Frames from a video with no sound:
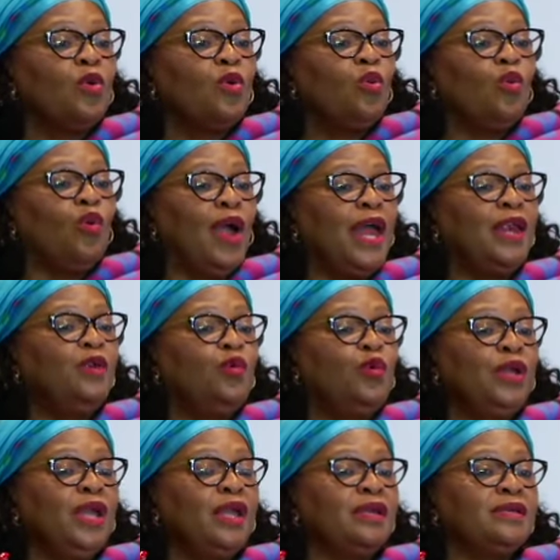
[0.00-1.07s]
when
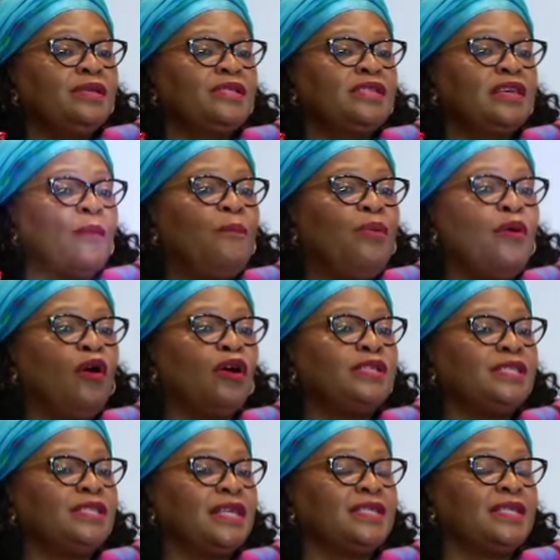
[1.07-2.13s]
we
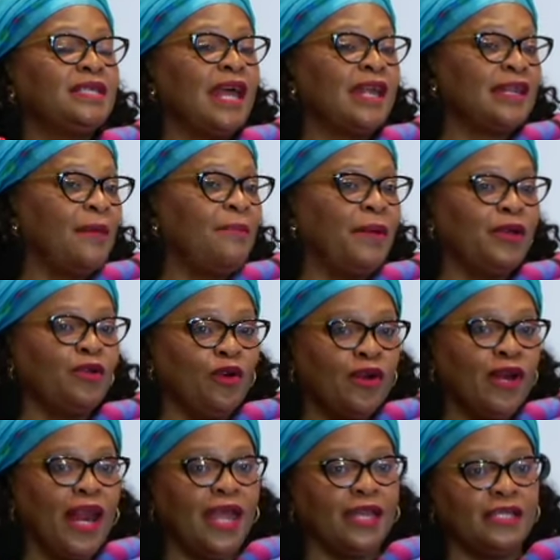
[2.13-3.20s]
support the startup, I
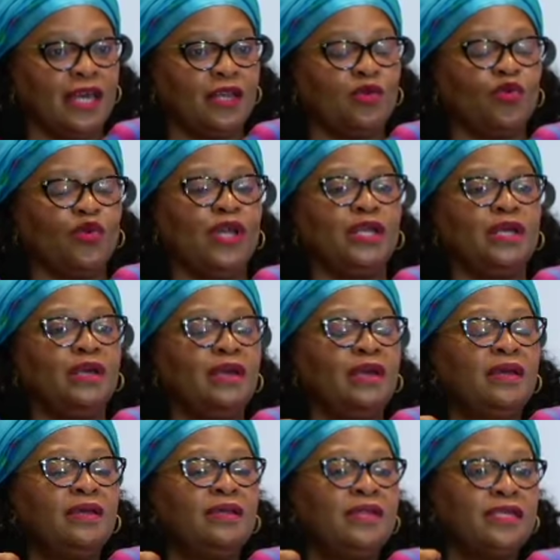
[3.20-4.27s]
don't like that word,
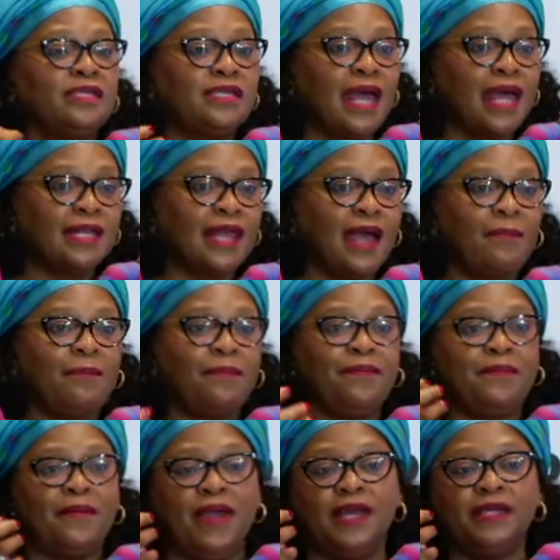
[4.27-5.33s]
the startup
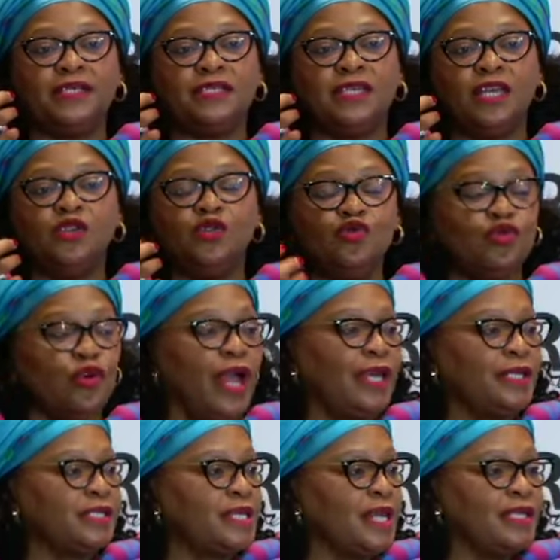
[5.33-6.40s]
and the new
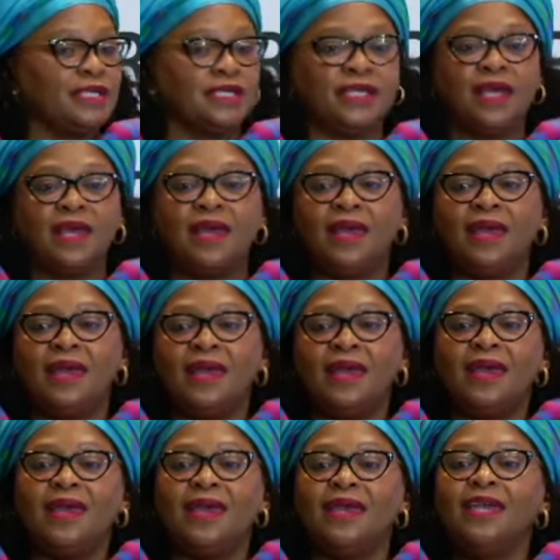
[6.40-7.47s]
entrants,
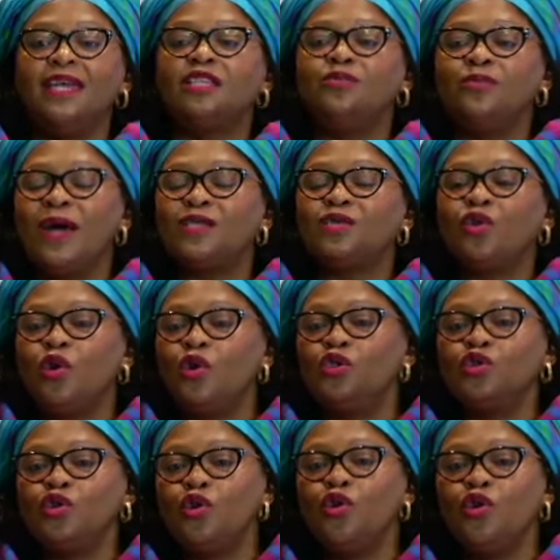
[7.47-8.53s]
it must
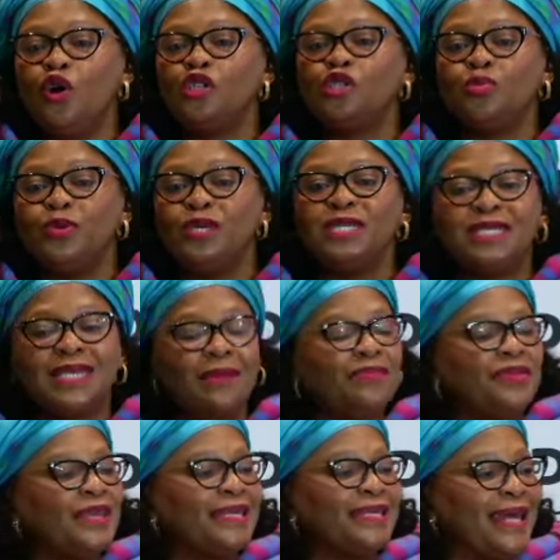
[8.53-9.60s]
also not be
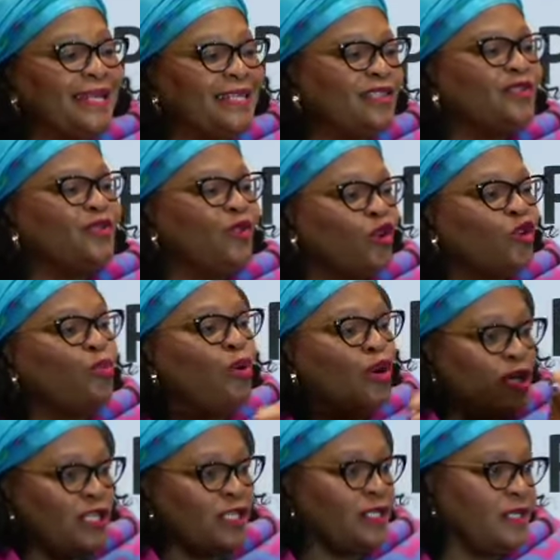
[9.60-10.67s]
something that is not
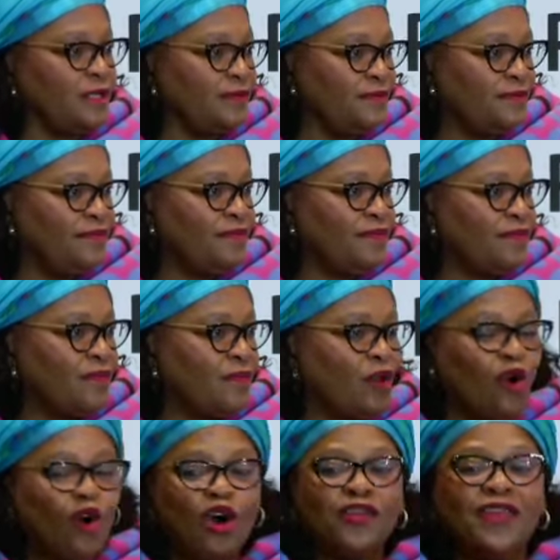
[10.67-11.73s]
polished
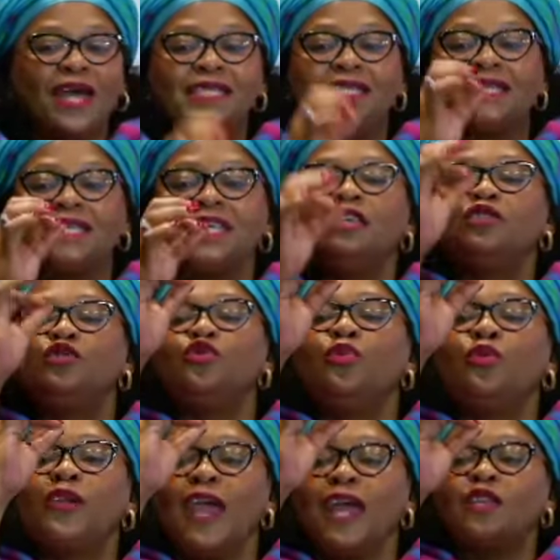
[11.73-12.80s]
or that seek to
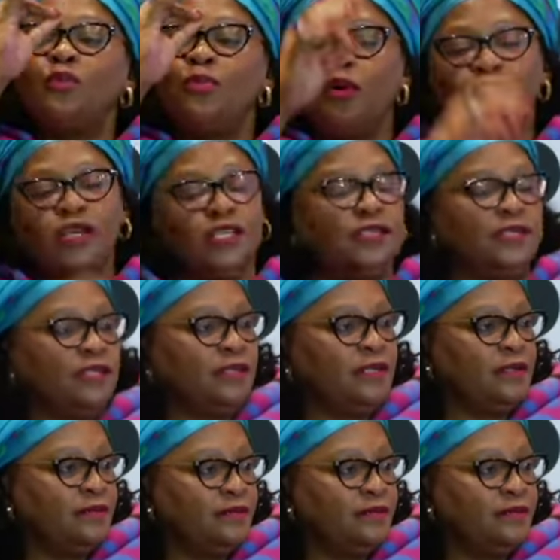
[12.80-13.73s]
get polished,